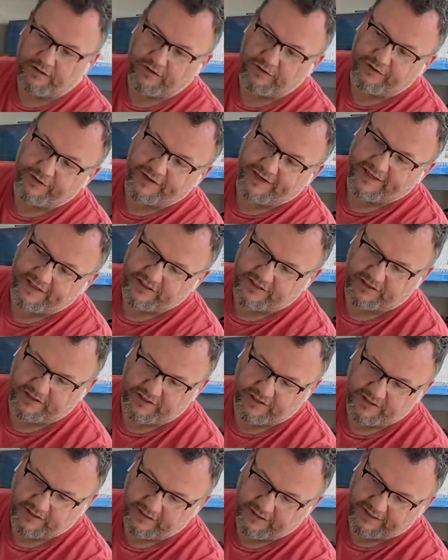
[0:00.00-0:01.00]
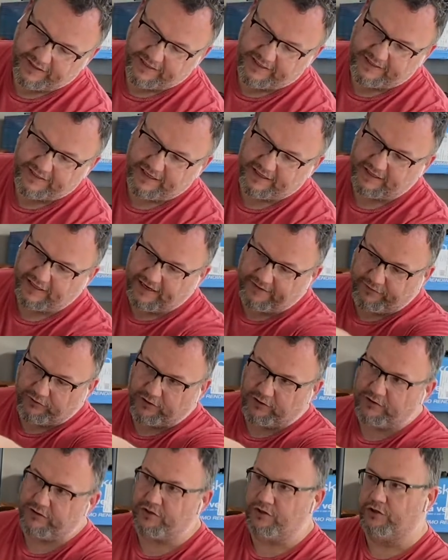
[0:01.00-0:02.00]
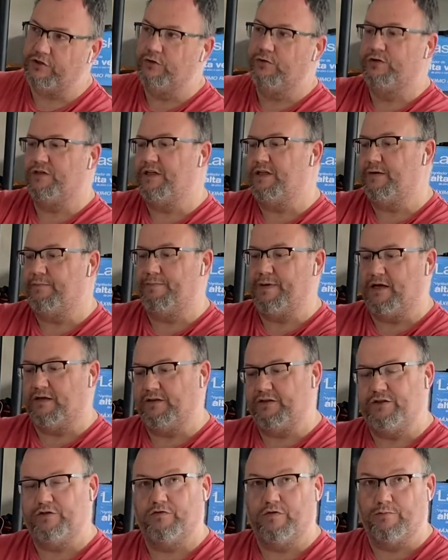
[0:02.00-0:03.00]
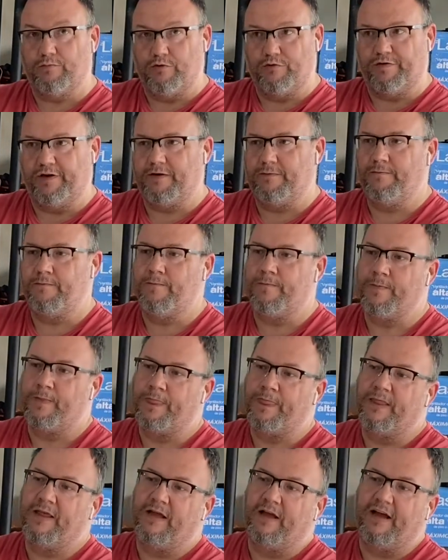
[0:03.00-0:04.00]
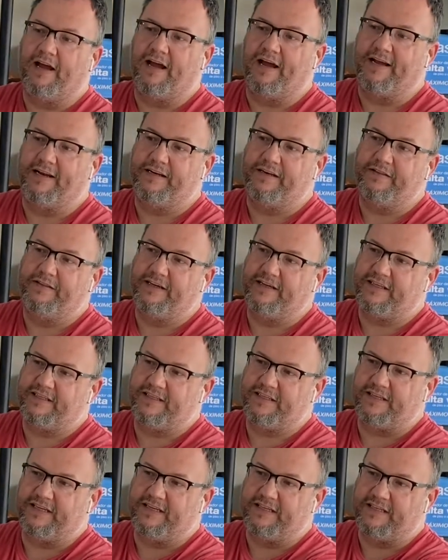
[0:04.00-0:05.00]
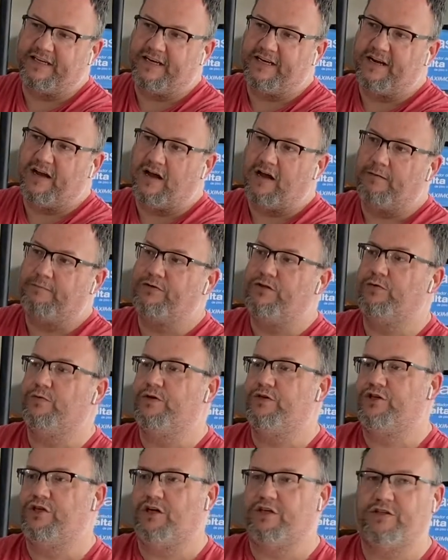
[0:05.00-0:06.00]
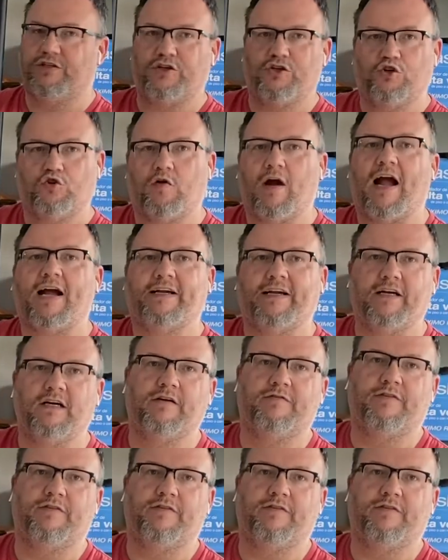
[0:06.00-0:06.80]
This is a lever to loosen the belt to remove it. And this is a knob to adjust the tracking of